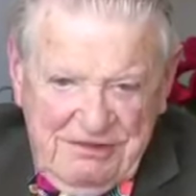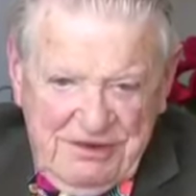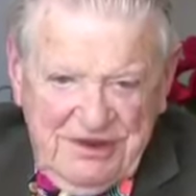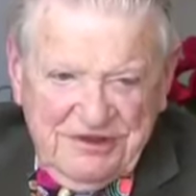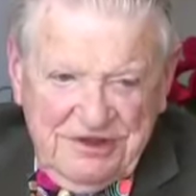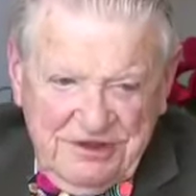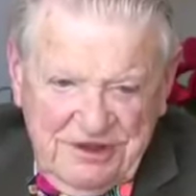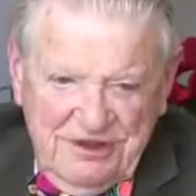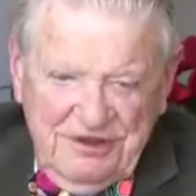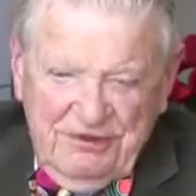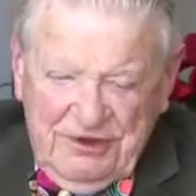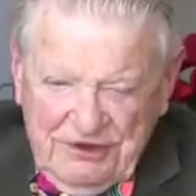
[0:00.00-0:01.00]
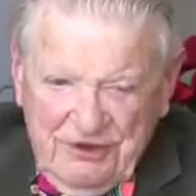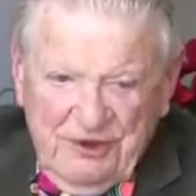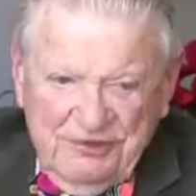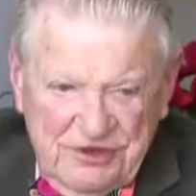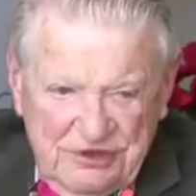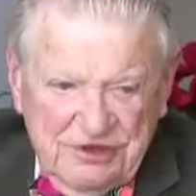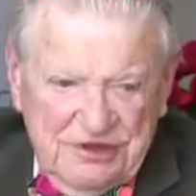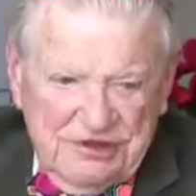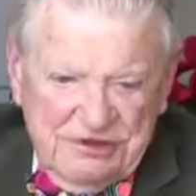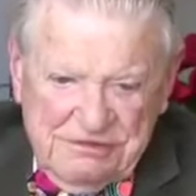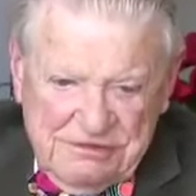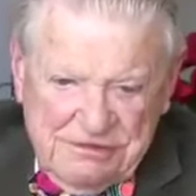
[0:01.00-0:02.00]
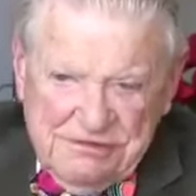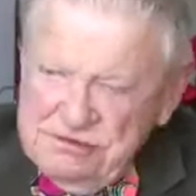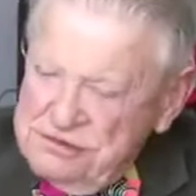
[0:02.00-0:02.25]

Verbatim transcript: well, let's look into what Norm's doing.